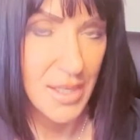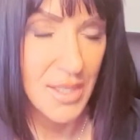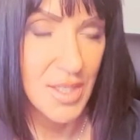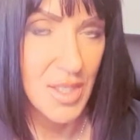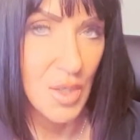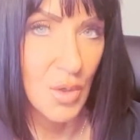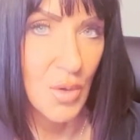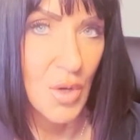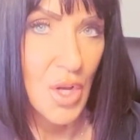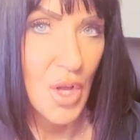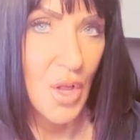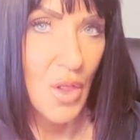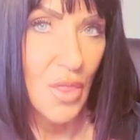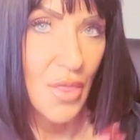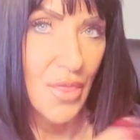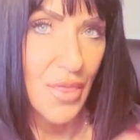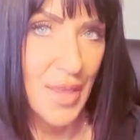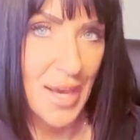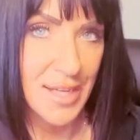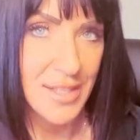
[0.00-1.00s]
So
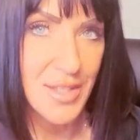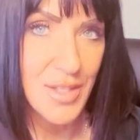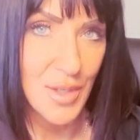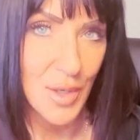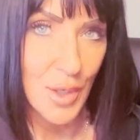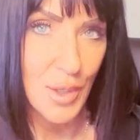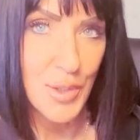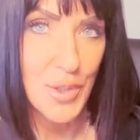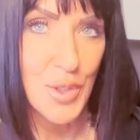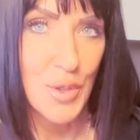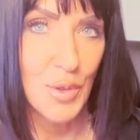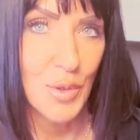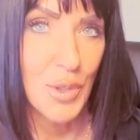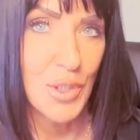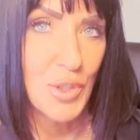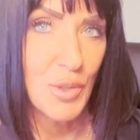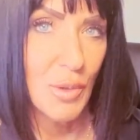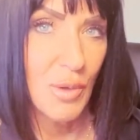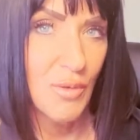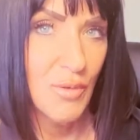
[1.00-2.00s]
that's also going
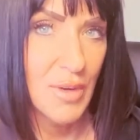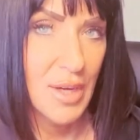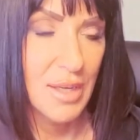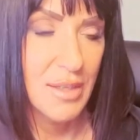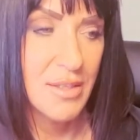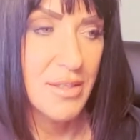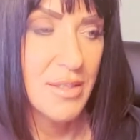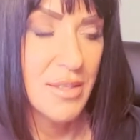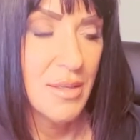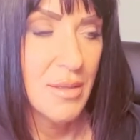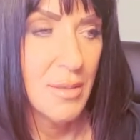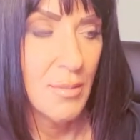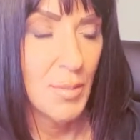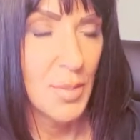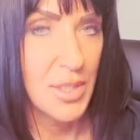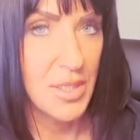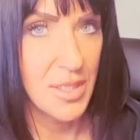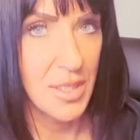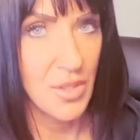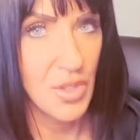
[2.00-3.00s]
to affect
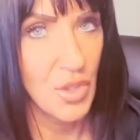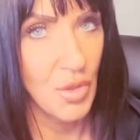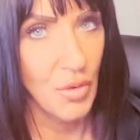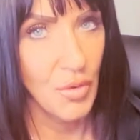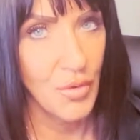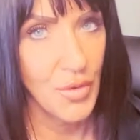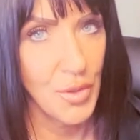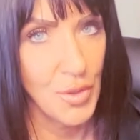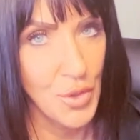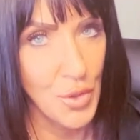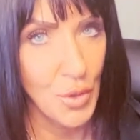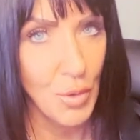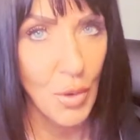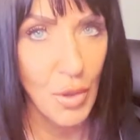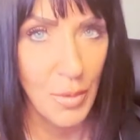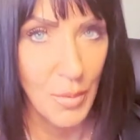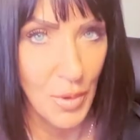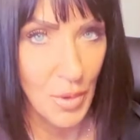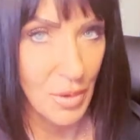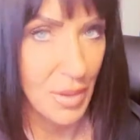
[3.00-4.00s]
potential future
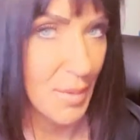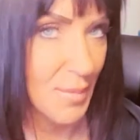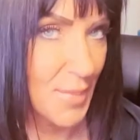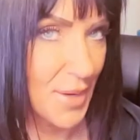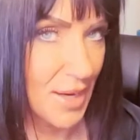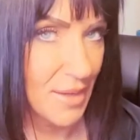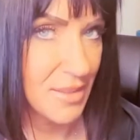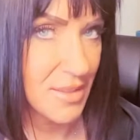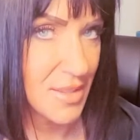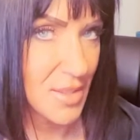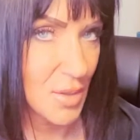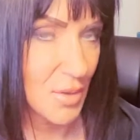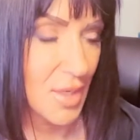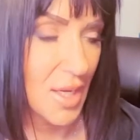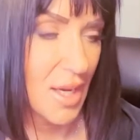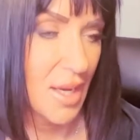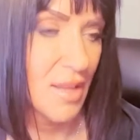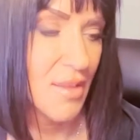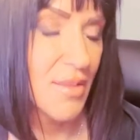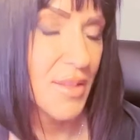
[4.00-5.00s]
hormonal imbalance, okay?